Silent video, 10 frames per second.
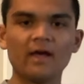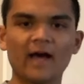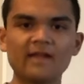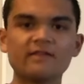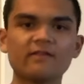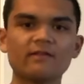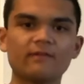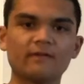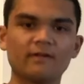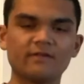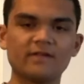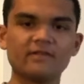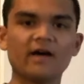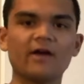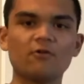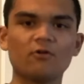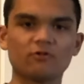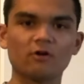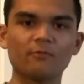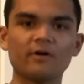Hence, the entire
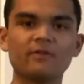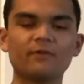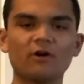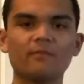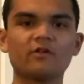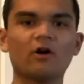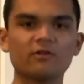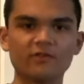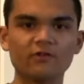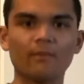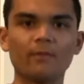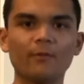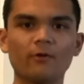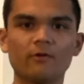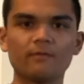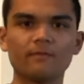conglomerate becomes unstoppable.